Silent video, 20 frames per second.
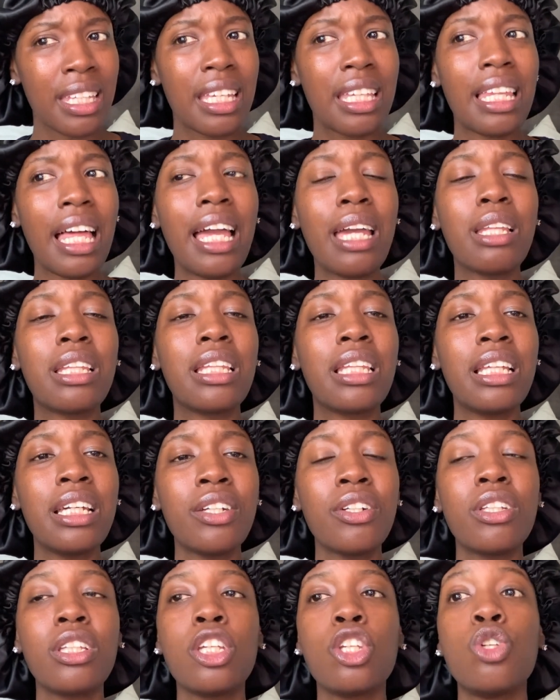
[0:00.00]
Like,
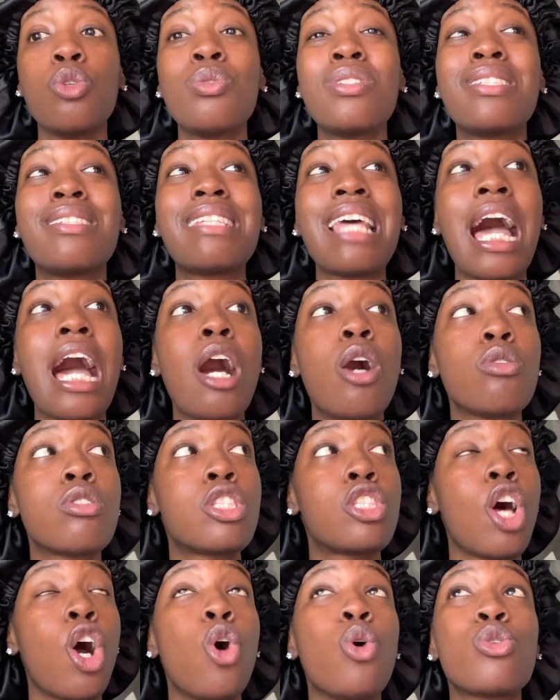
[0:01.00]
literally, you sound
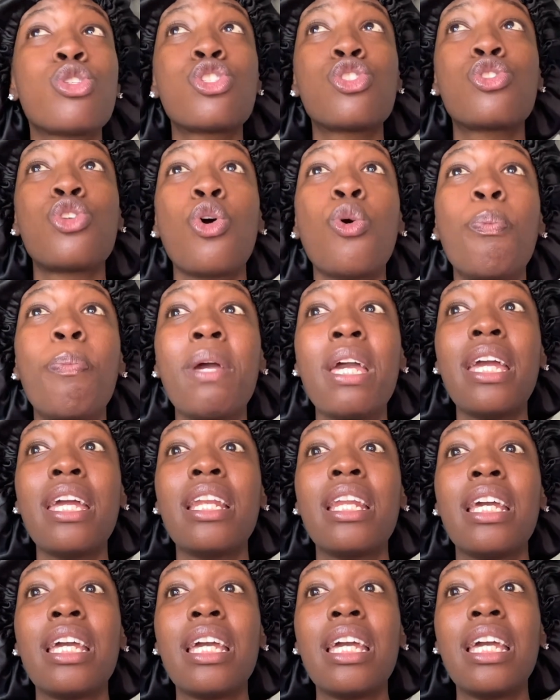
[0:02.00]
so stupid.